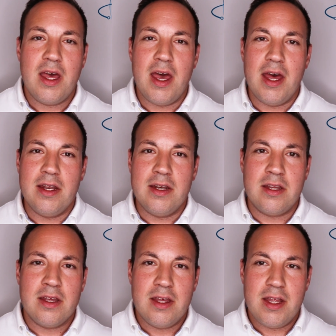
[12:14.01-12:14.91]

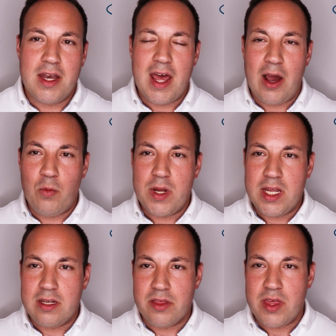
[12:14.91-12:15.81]
and now we
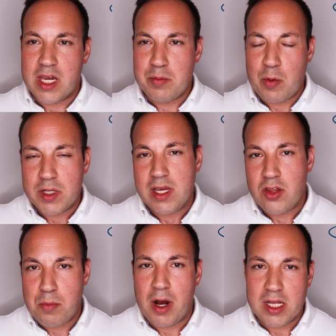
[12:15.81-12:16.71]
need to think about what the
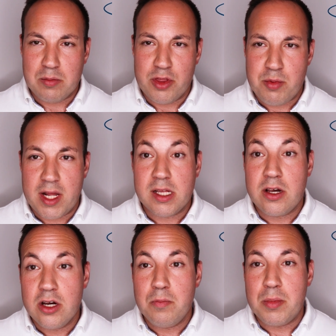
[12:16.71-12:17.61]
other possible threats
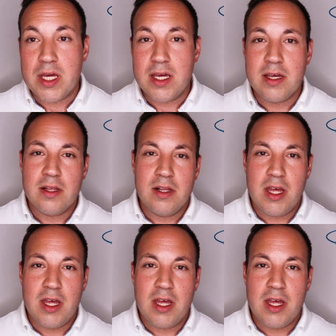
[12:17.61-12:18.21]
could be.